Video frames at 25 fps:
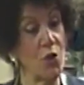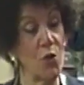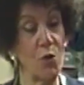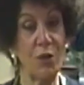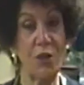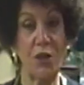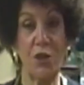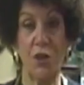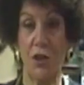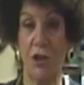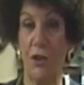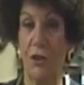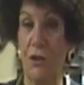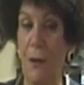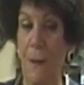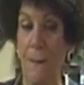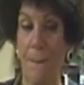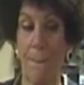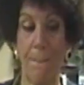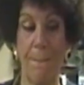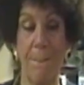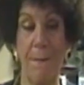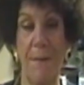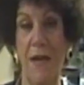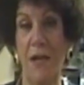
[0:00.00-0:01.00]
You
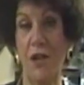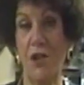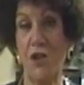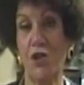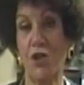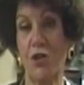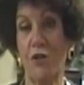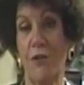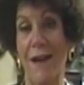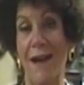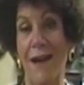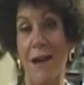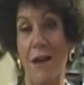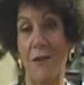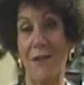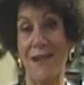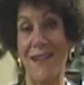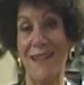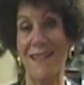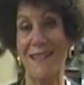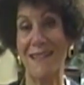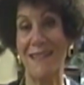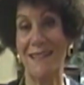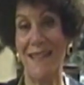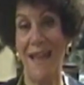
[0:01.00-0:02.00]
could measure
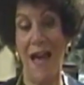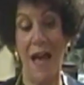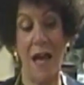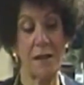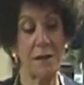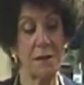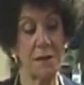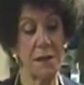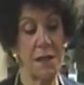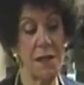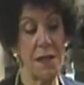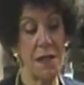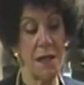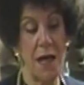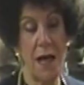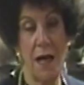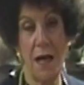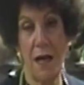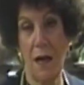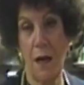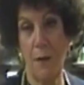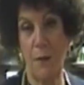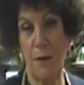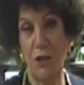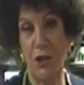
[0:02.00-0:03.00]
out exactly
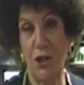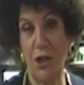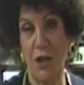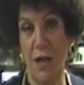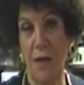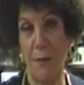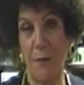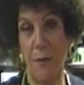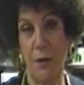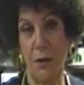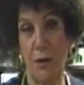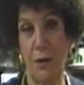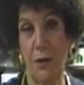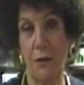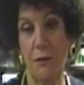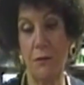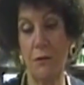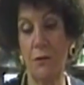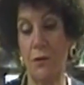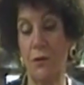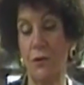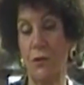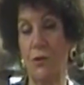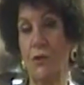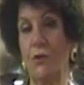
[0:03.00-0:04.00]
how much
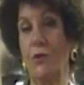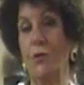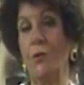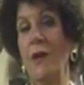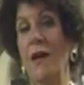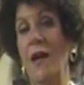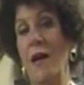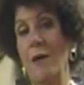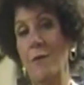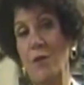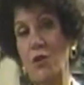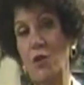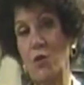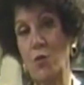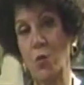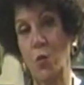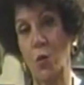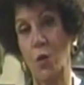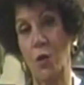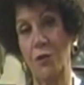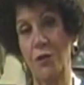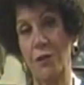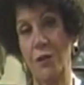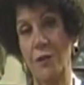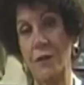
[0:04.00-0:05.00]
chemical to how much
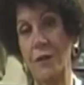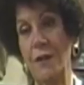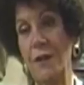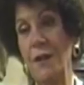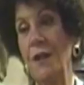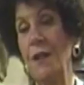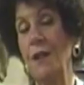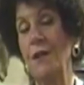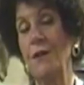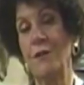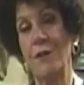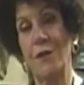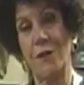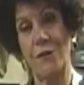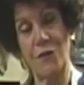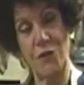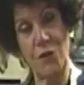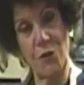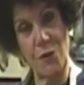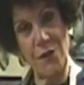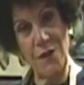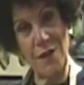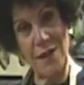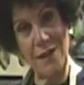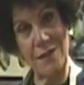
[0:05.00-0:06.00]
water, gives
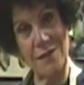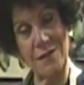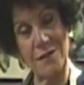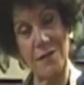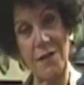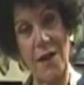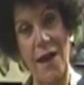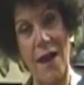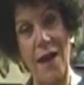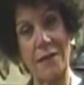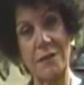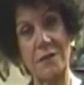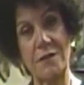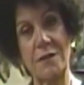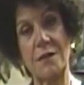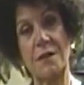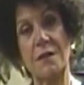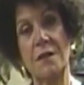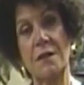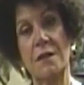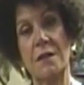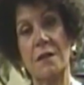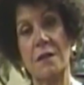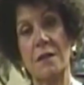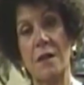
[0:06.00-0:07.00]
you the exact
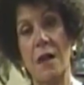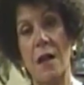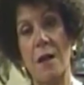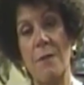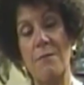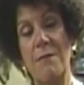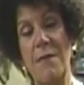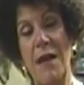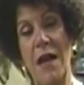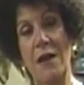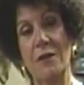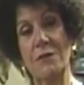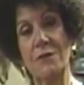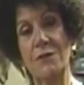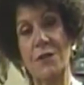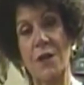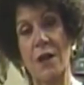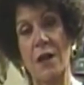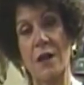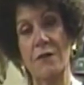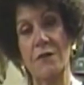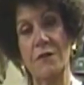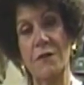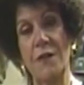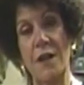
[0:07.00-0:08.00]

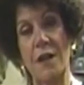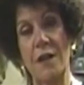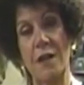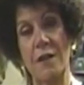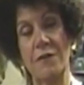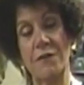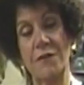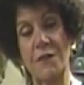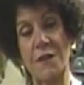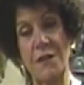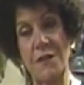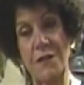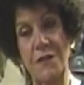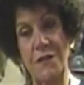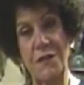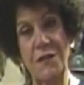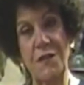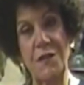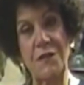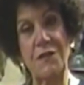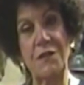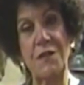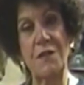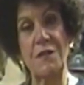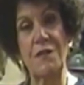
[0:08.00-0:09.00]
amount of
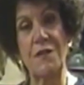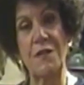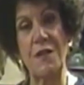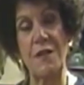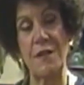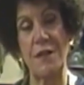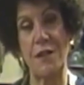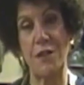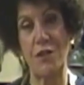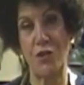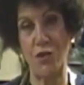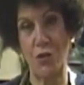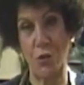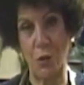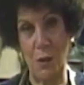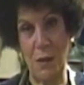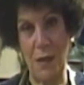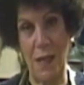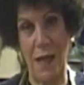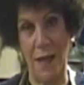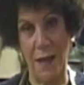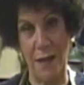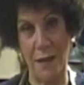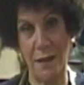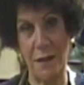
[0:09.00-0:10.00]
consistency that you
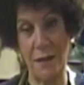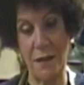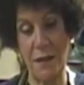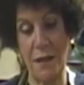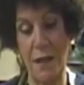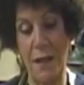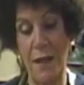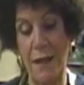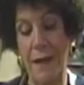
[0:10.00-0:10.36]
like.